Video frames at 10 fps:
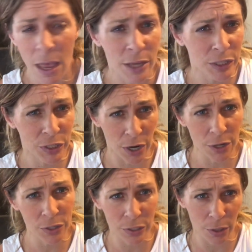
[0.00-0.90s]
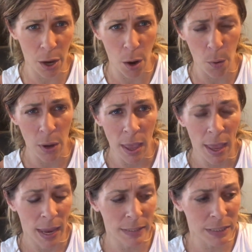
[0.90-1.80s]
Start slow
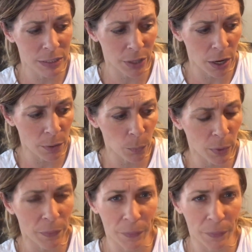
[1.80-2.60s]
and start with